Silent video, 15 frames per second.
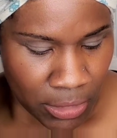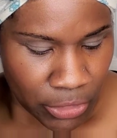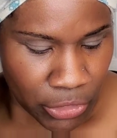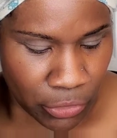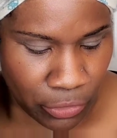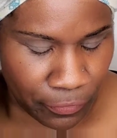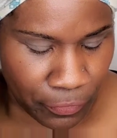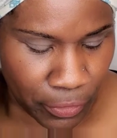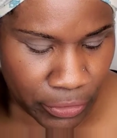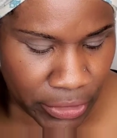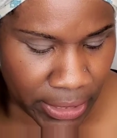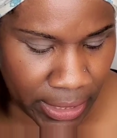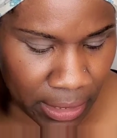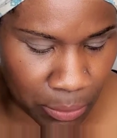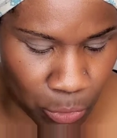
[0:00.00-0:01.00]
so the
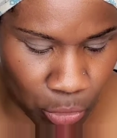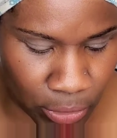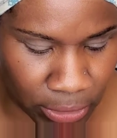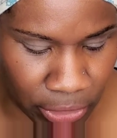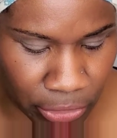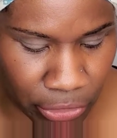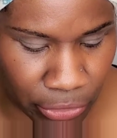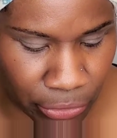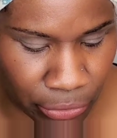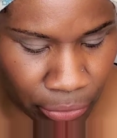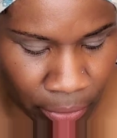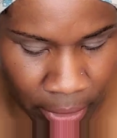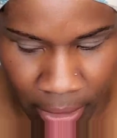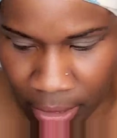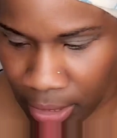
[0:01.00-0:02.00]
first thing I'm going to
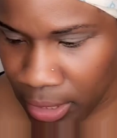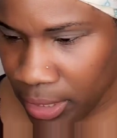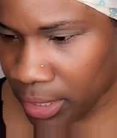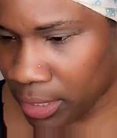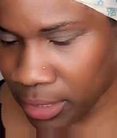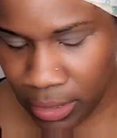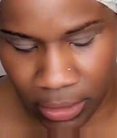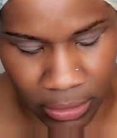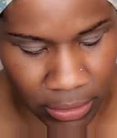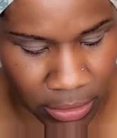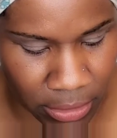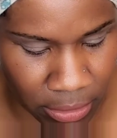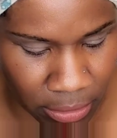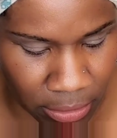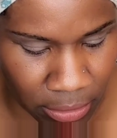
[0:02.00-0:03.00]
do
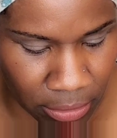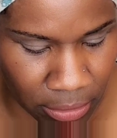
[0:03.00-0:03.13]
is